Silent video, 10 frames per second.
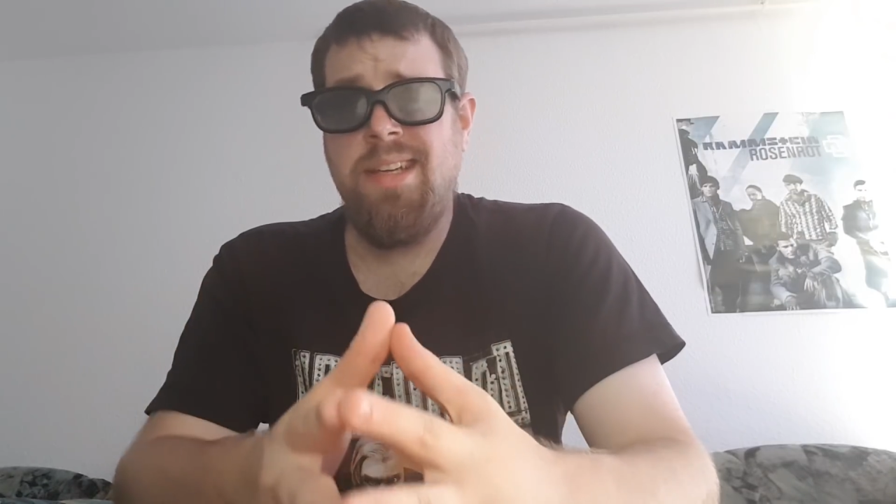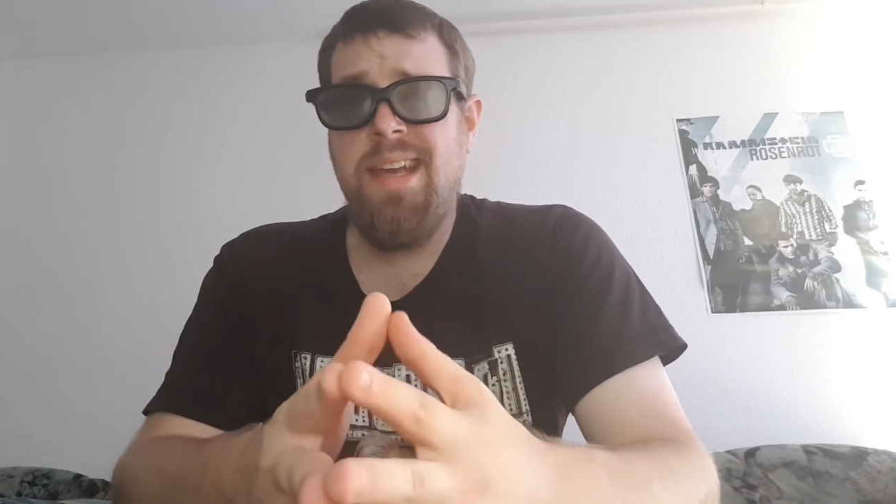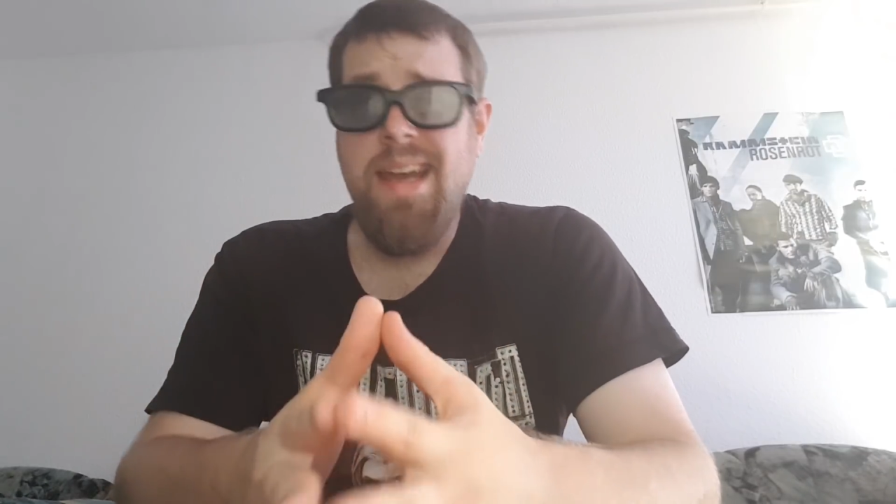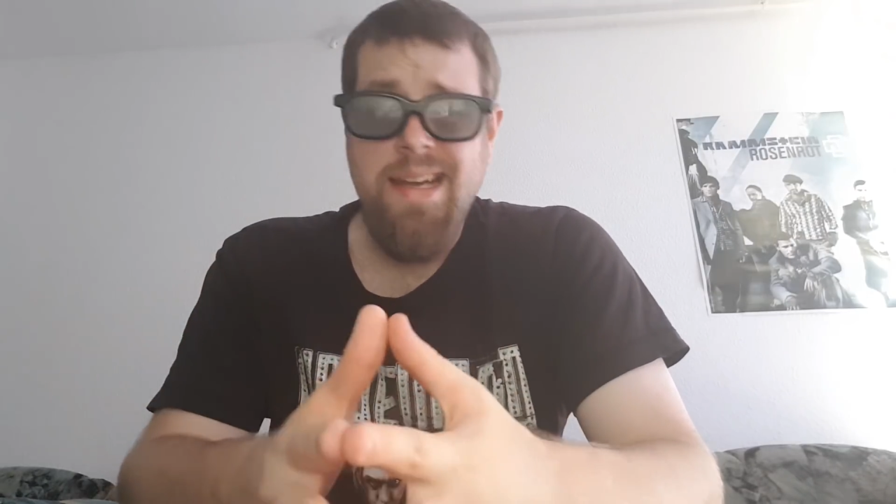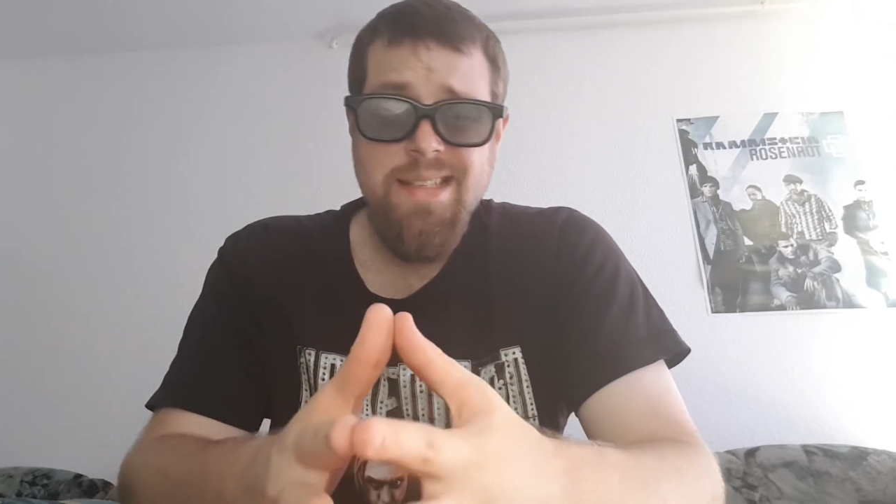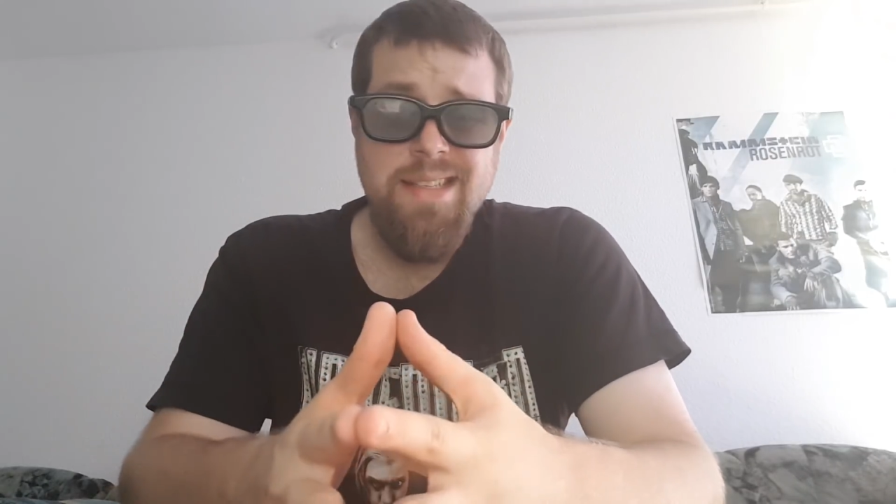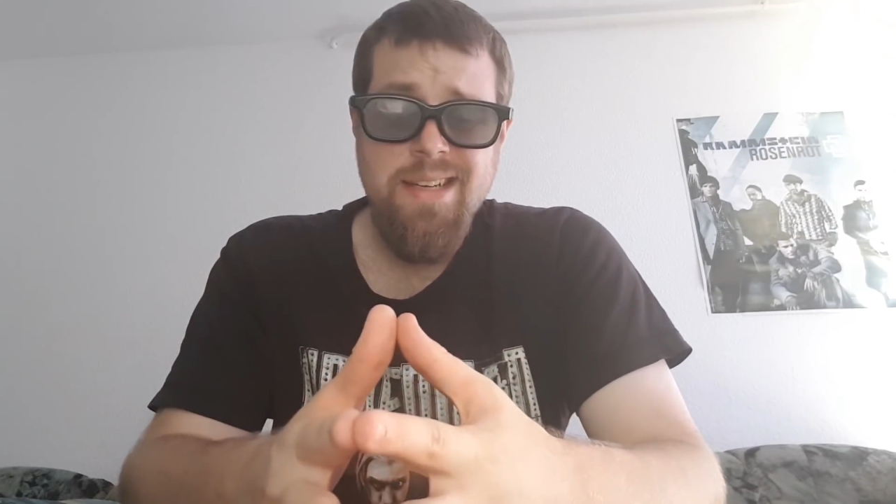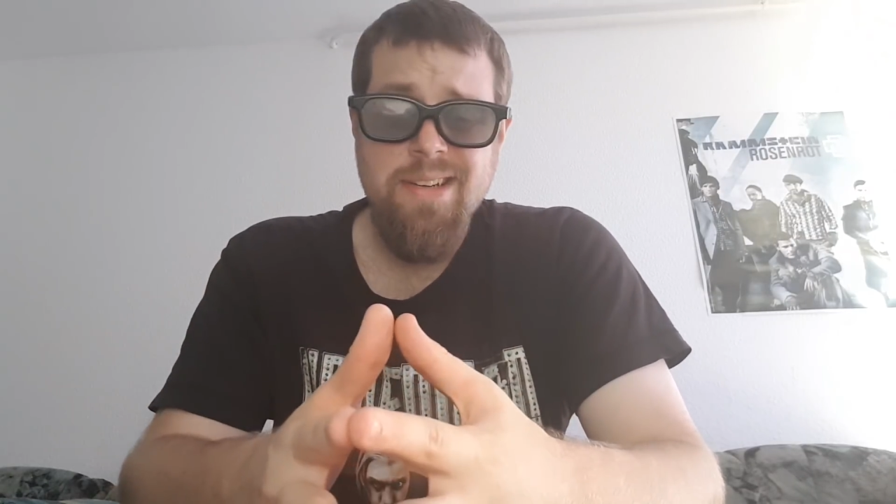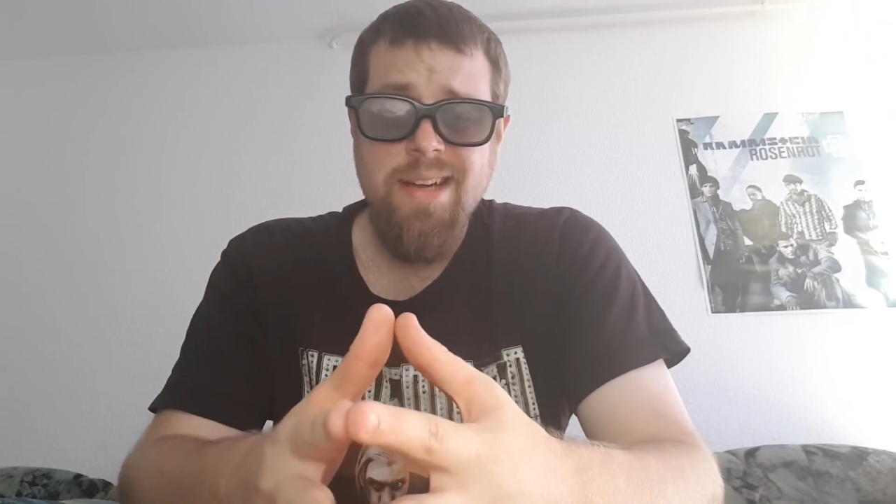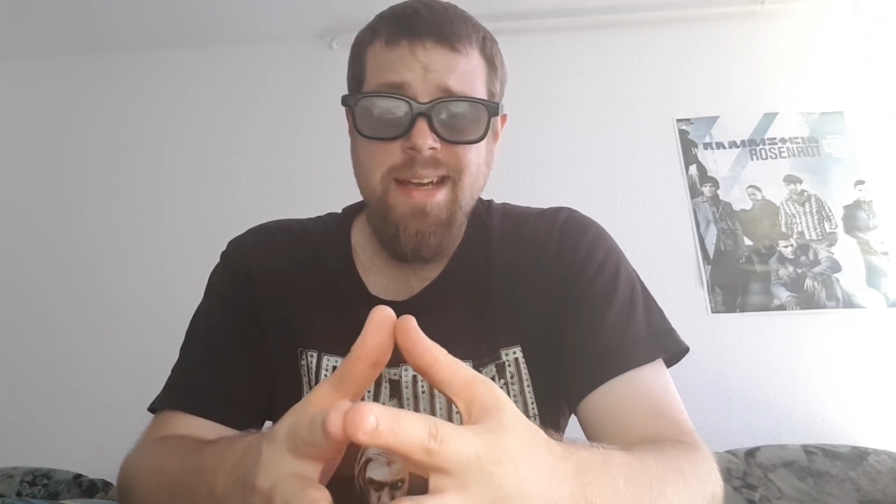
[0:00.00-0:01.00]
guess
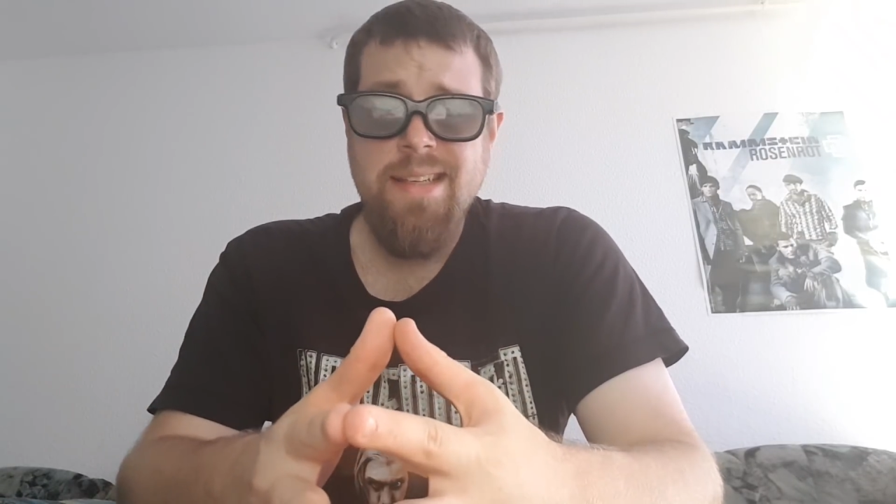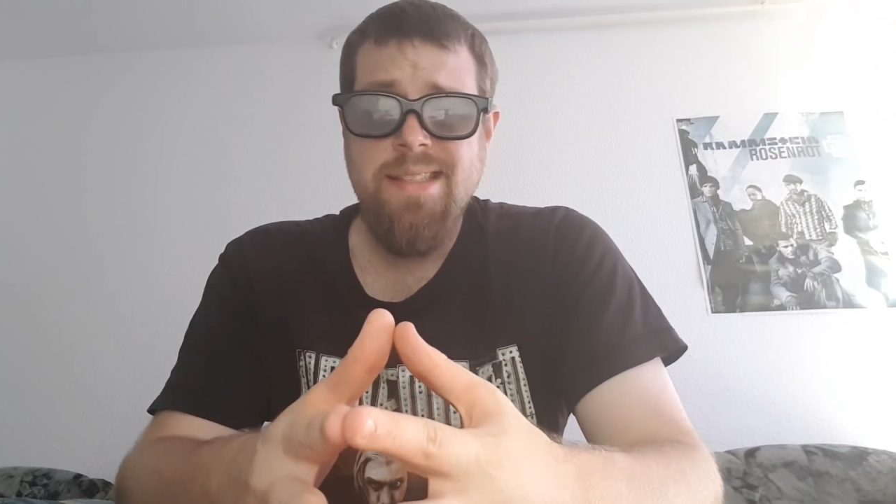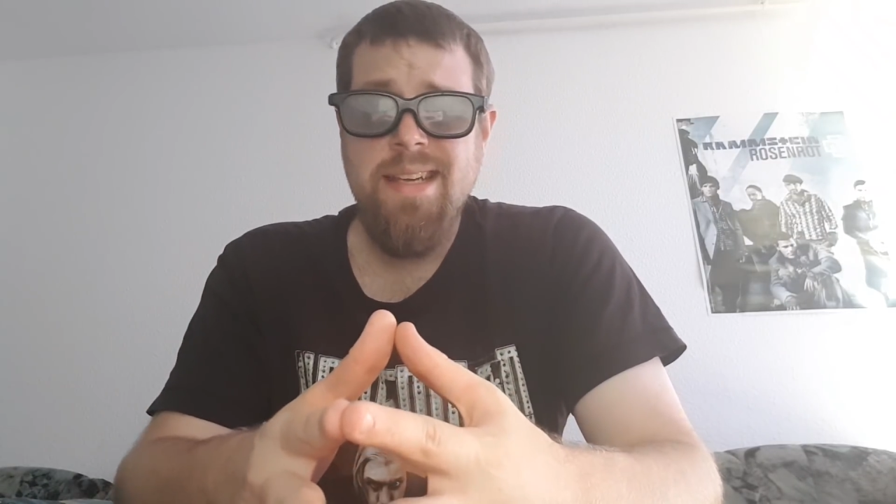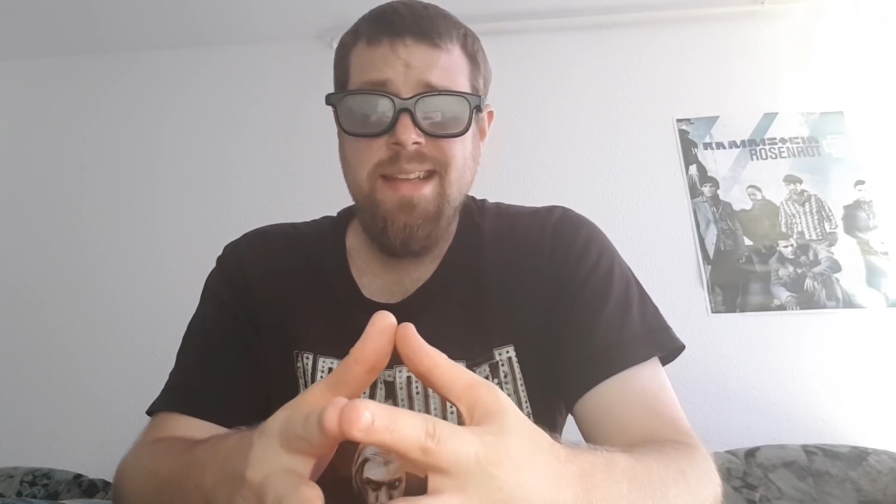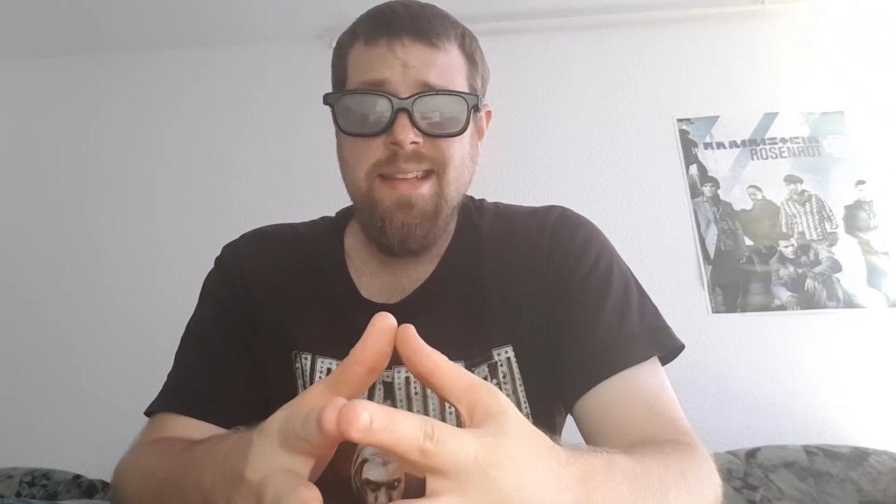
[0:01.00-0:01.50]
here and say